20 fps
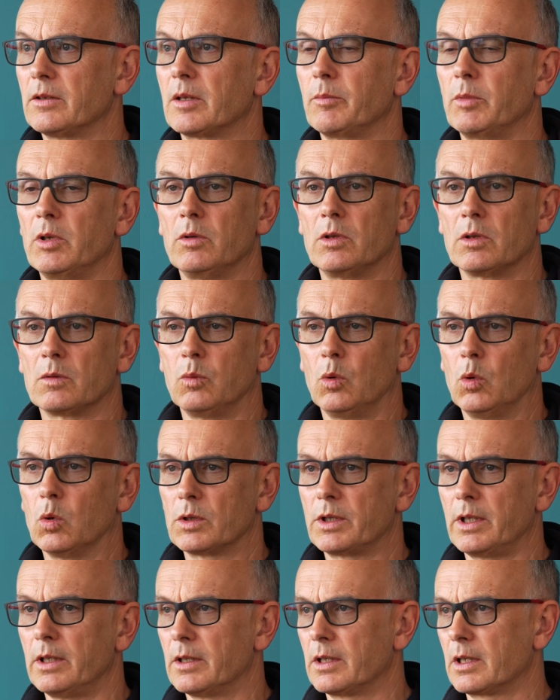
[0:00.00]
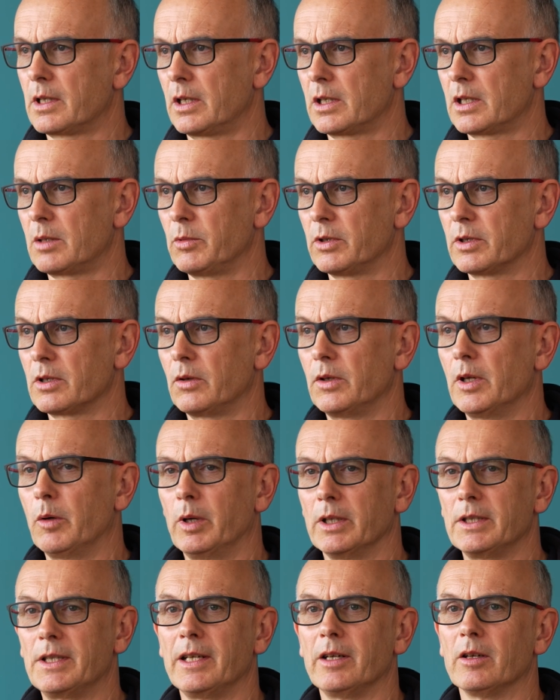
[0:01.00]
Somebody who just walks in as a customer has got
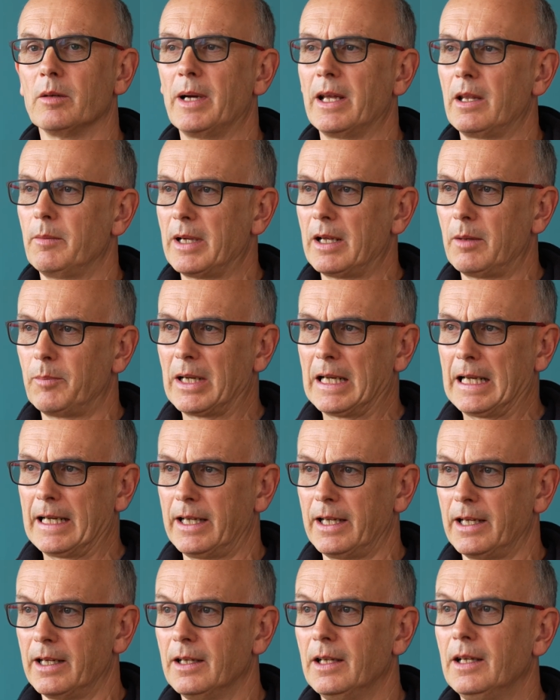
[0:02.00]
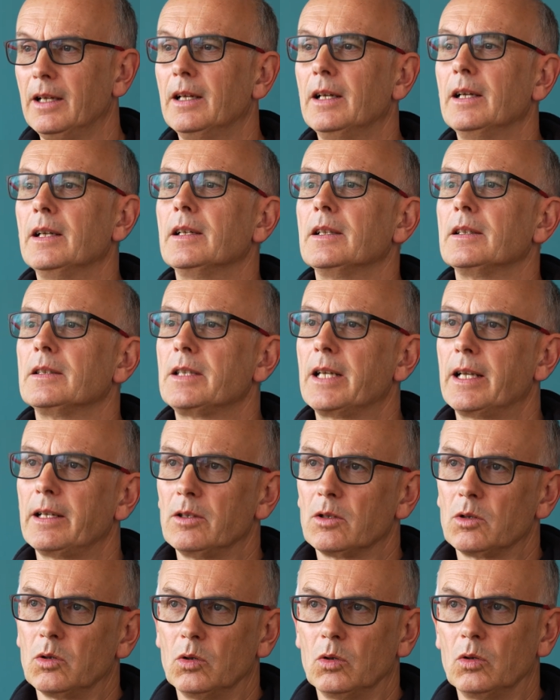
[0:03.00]
no idea about the amount of planning,
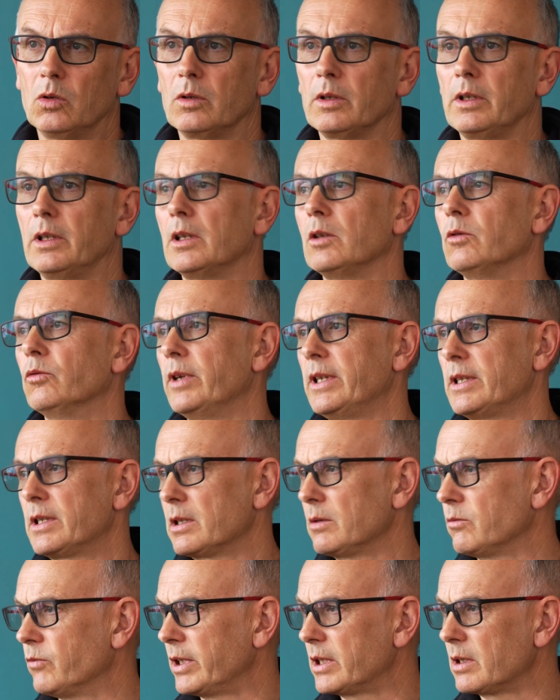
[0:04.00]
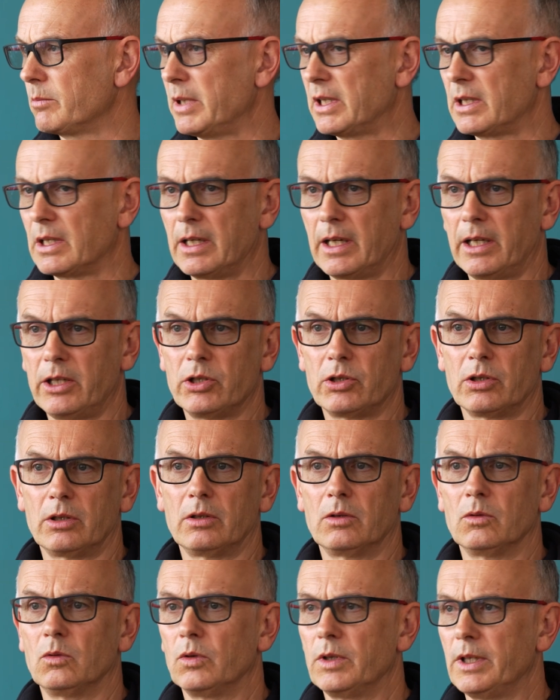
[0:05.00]
technical, risk mitigation,
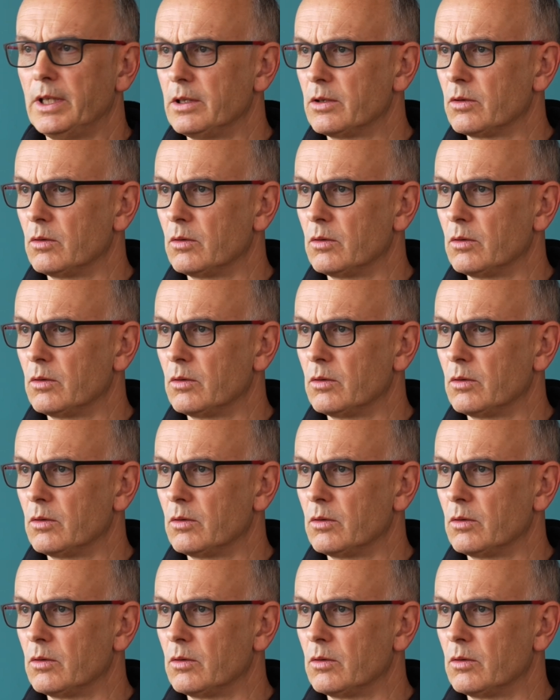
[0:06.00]
and all these